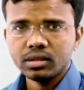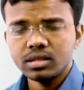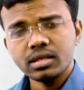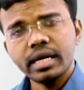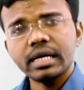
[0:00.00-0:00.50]

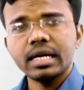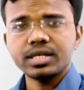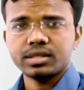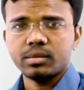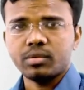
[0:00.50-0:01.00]
Is net
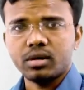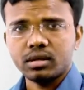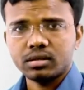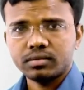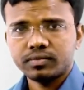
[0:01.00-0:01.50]
national
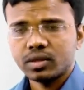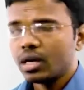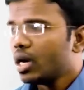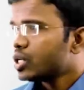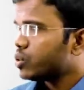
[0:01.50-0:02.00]
product.
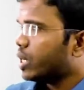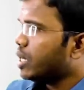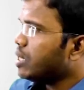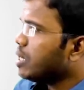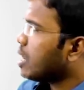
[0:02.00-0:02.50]
So in
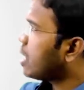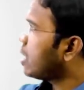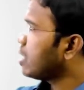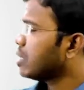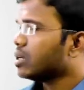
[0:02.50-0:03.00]

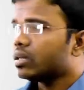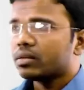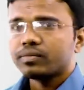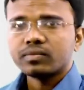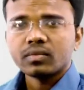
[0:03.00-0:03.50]
India,
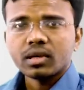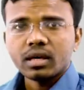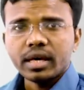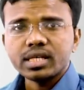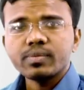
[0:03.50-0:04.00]

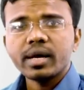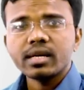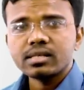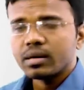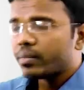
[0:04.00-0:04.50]
X
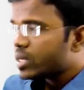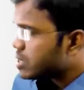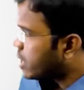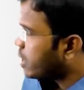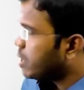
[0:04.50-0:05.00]
minus M
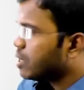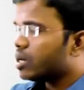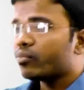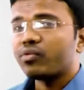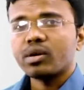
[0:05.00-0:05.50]
is net
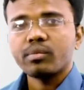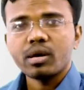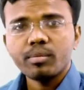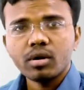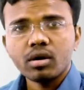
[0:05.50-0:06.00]
income from
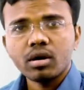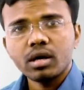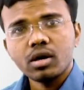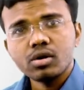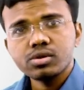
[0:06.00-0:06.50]
abroad
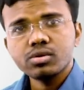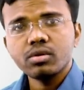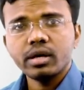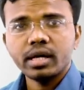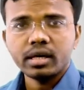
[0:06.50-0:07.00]
and also
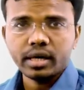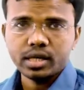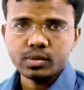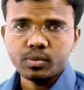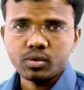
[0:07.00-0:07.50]
net
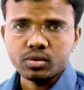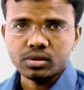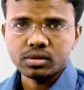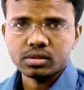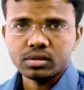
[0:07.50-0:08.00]

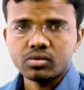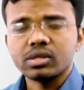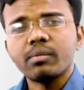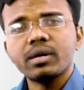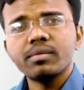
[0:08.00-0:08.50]
exports. So
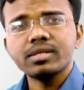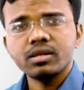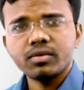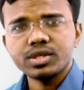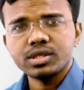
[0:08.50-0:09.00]
sometimes
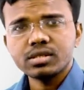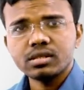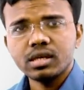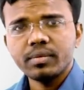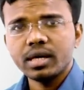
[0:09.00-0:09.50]
in
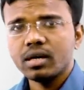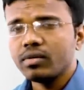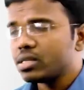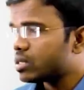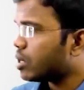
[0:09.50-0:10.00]
questions they may give
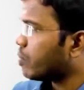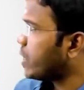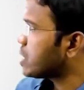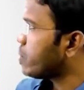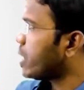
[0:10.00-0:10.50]
instead of
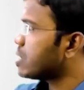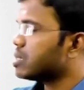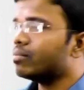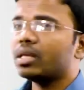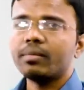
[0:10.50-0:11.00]
X minus
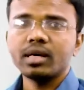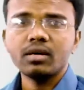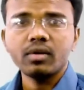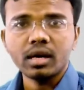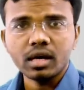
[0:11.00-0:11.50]
M they may
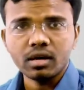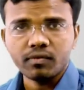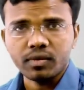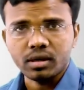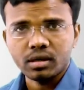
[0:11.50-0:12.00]
give
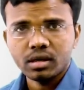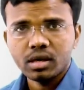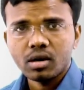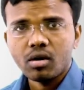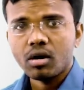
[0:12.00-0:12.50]
NIFA
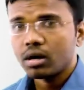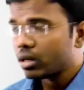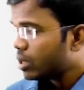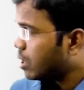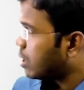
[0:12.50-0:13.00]

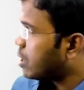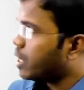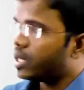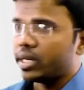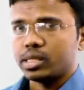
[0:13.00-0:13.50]
or
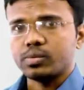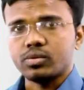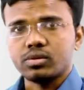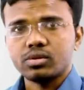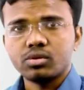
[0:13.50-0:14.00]
net
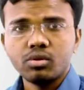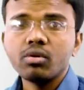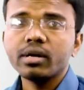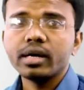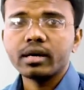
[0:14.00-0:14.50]
exports. So
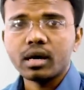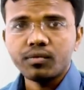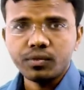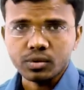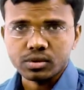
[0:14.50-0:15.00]
don't get
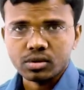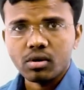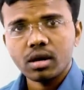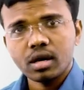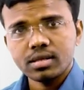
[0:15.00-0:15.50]
confused.
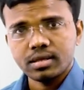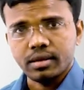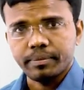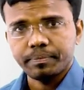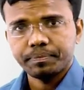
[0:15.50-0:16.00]
All are
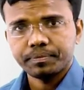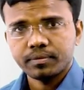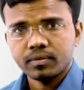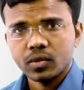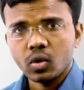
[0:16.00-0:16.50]
same
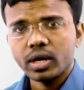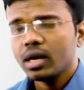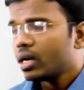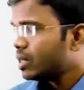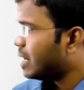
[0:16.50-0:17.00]
okay
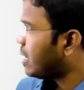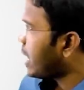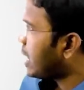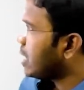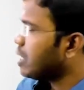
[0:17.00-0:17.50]
they'll
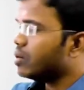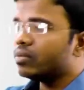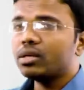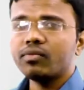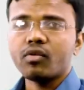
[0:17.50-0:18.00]
directly give the